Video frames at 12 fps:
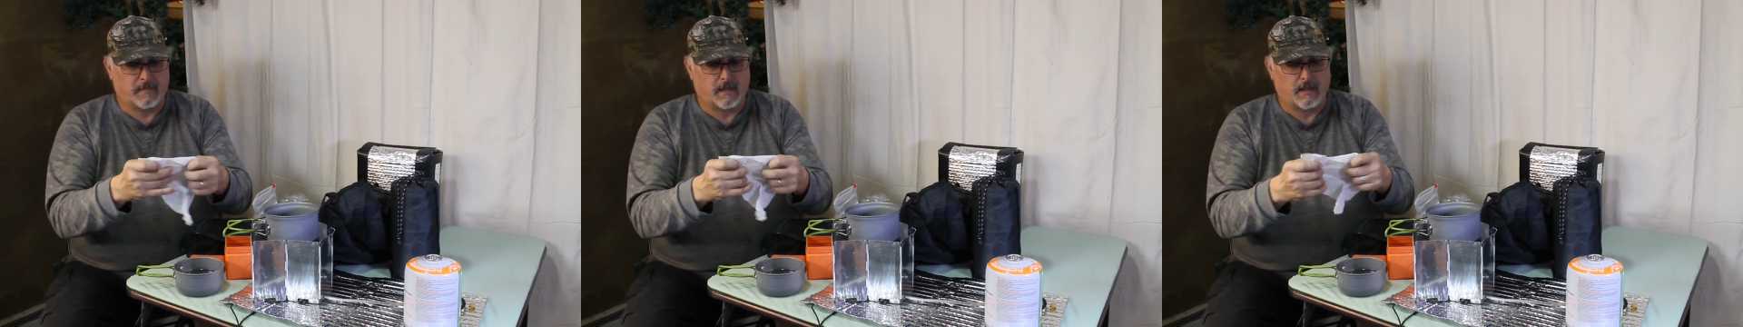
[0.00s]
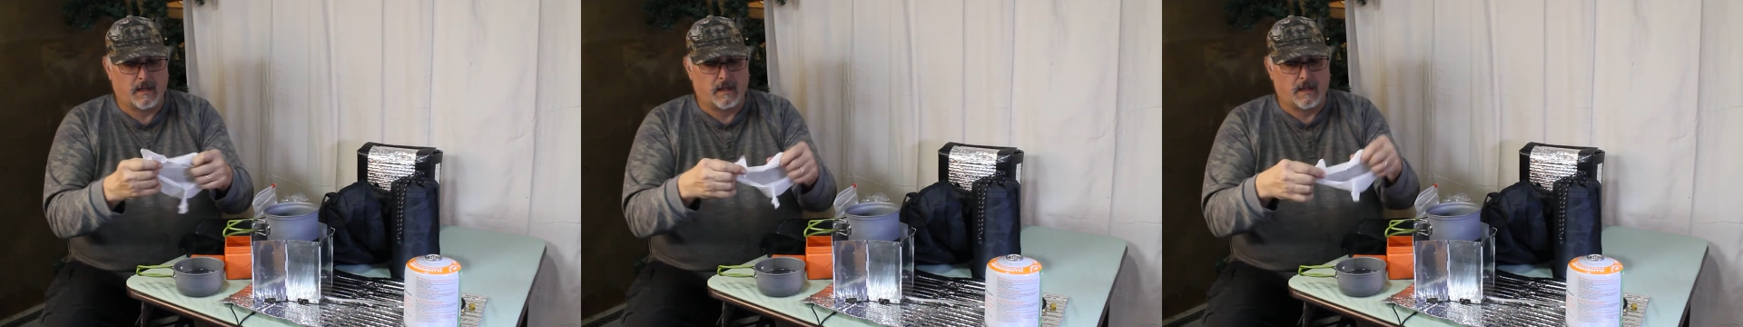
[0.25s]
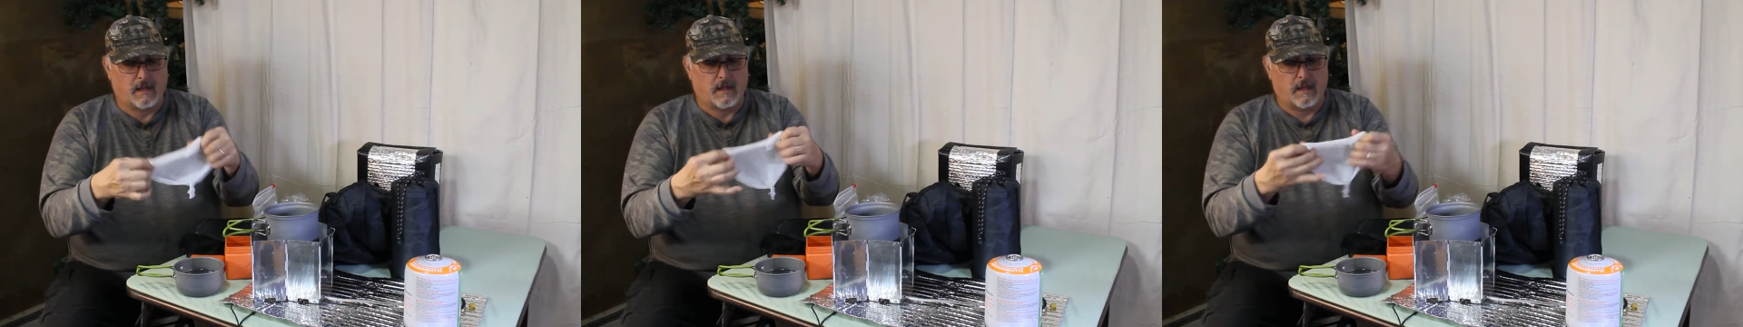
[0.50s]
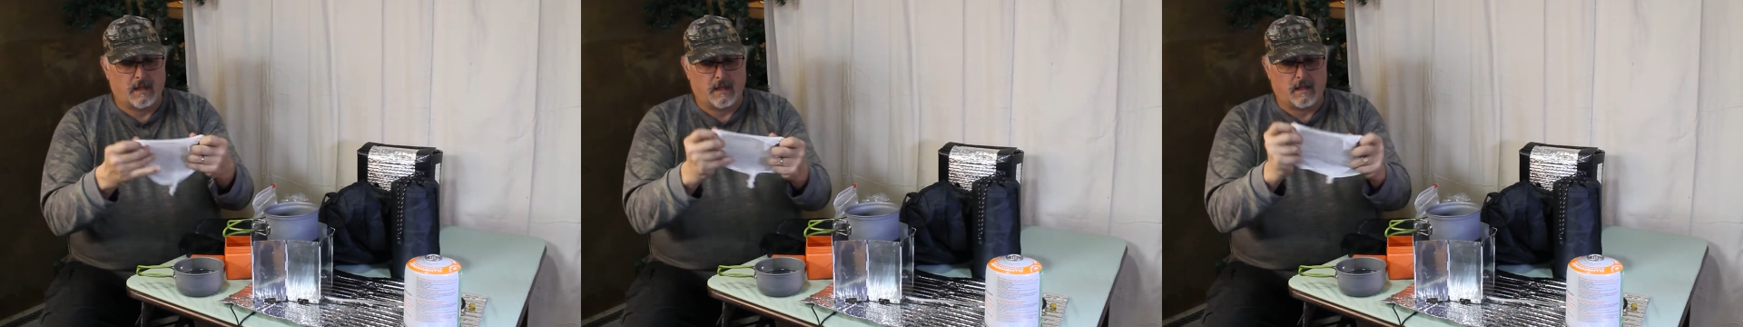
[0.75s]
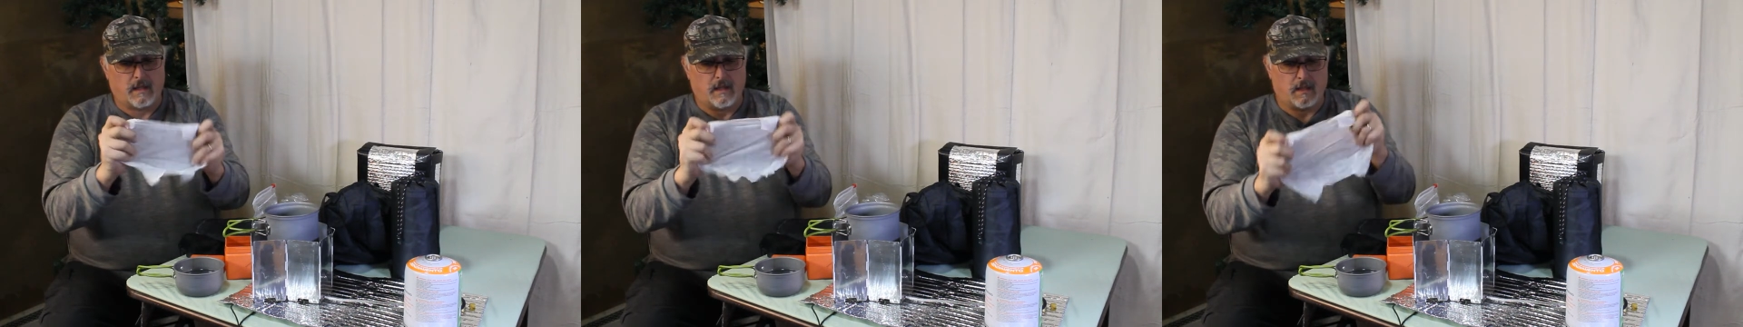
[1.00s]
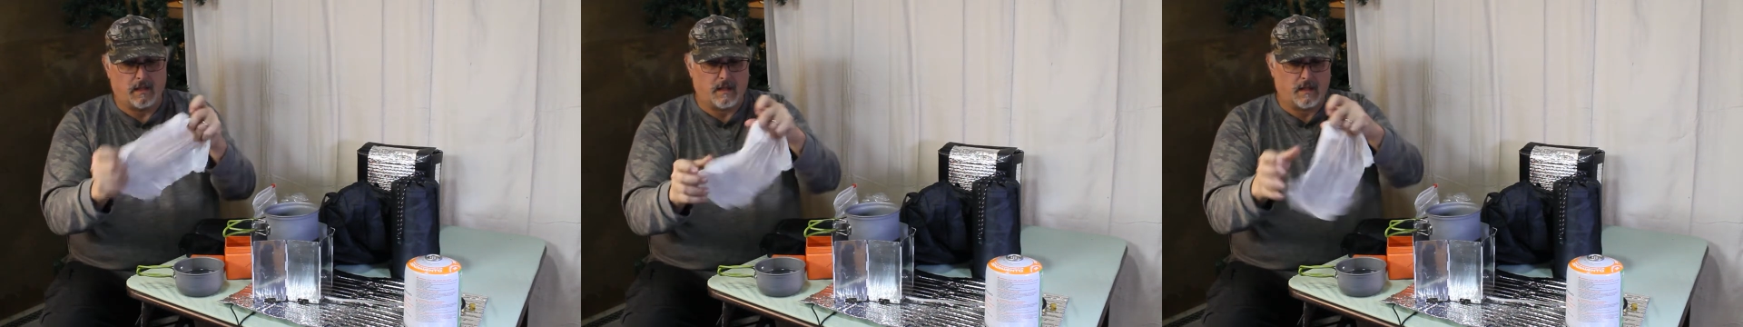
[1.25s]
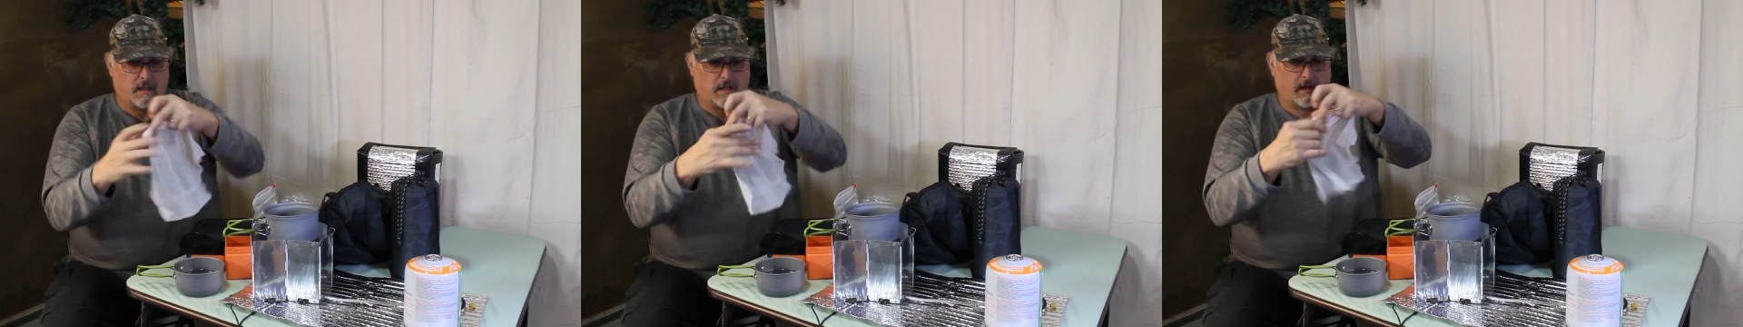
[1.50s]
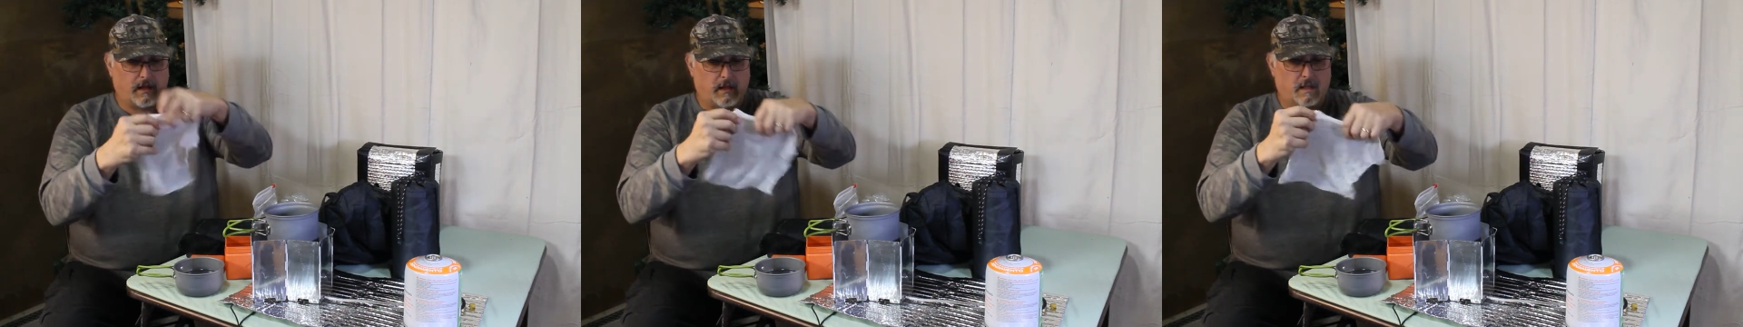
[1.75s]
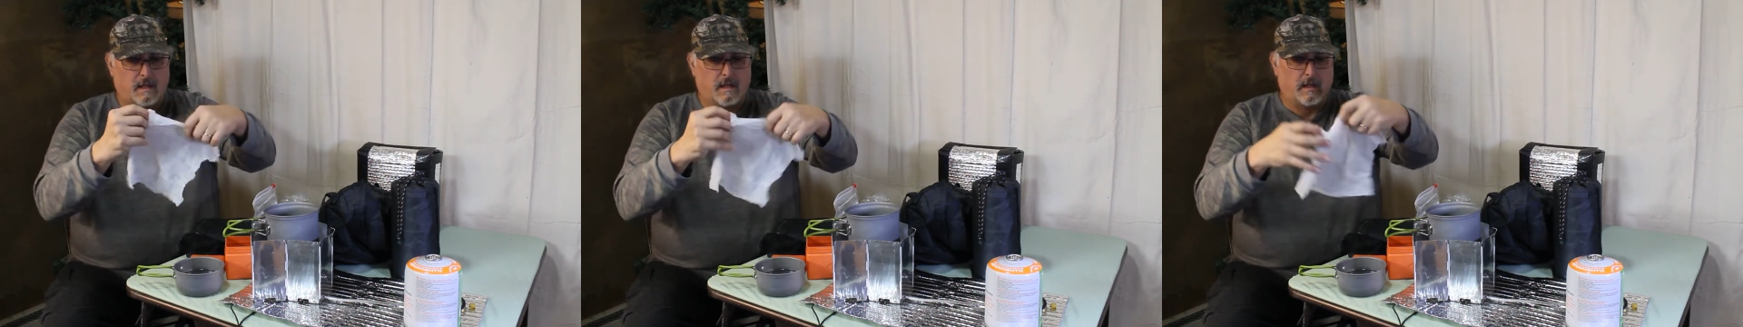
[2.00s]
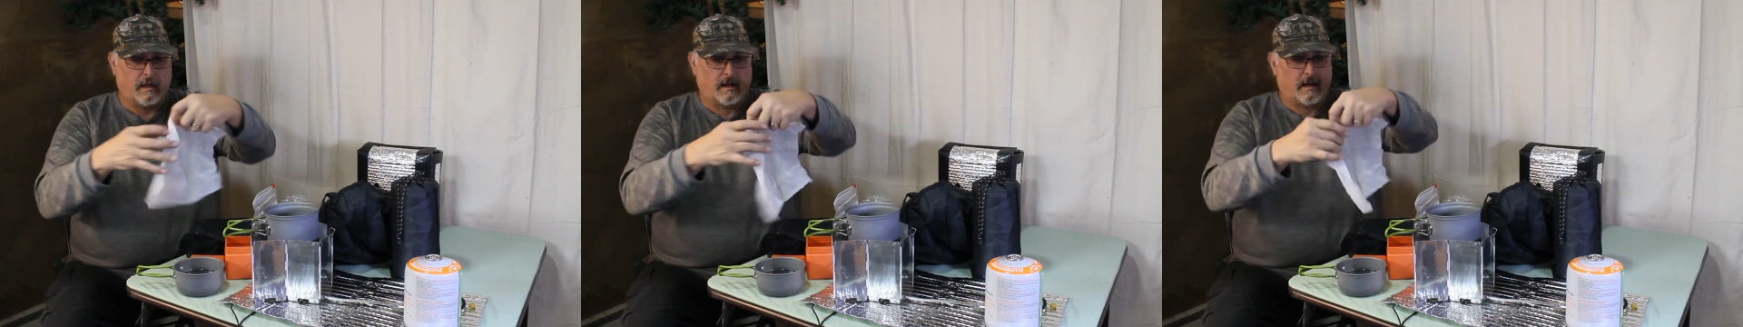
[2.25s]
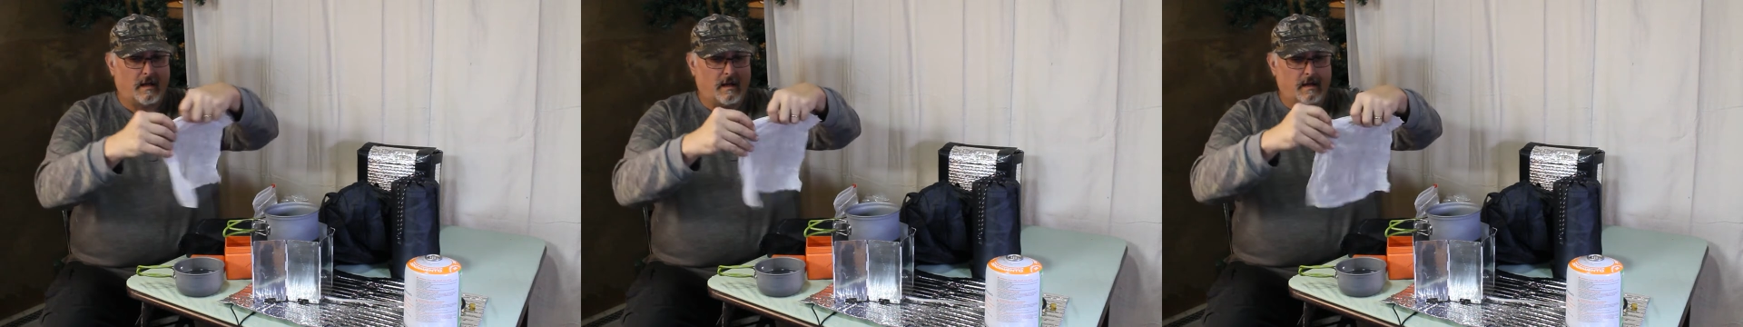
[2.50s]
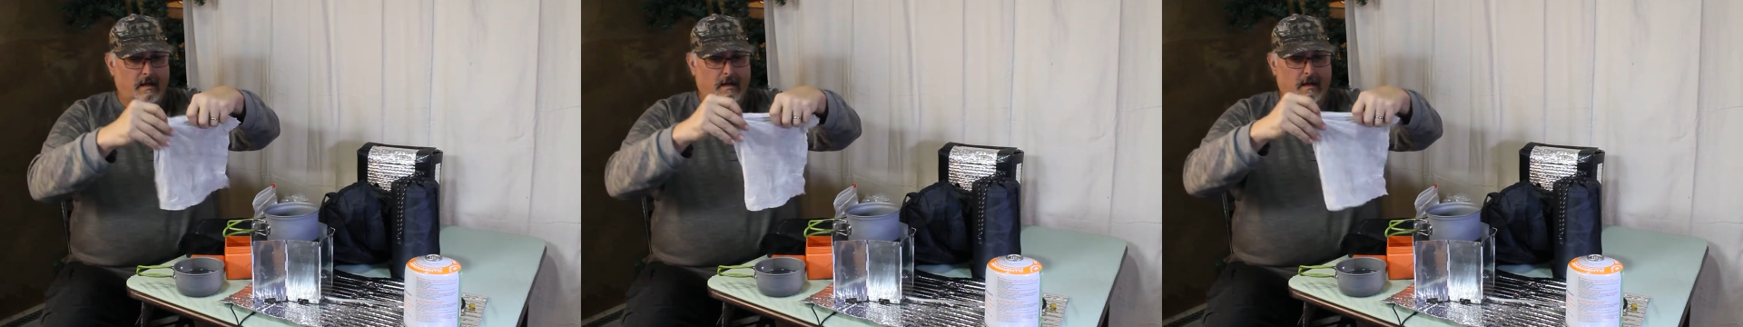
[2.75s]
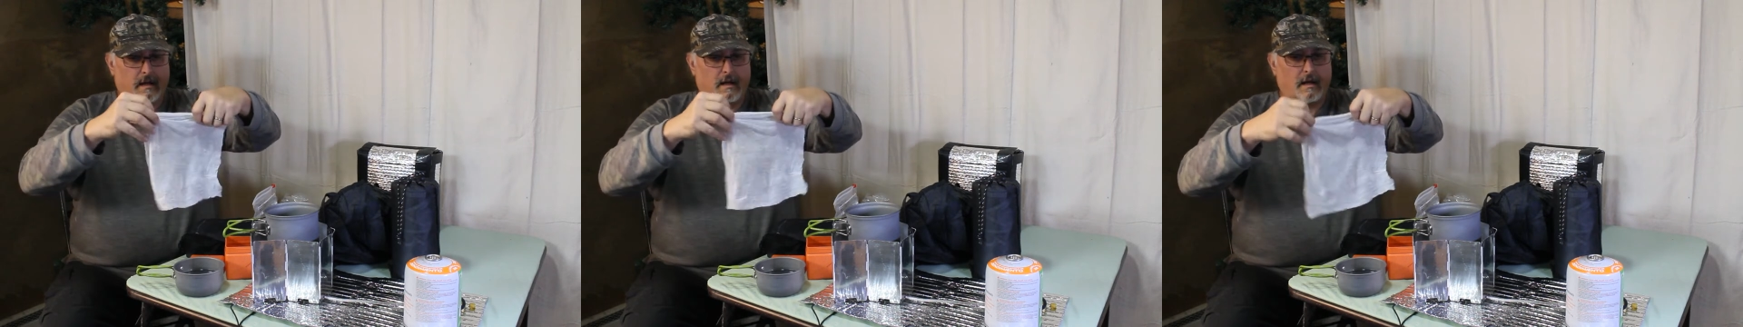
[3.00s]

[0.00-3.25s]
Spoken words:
No one is speaking in this clip.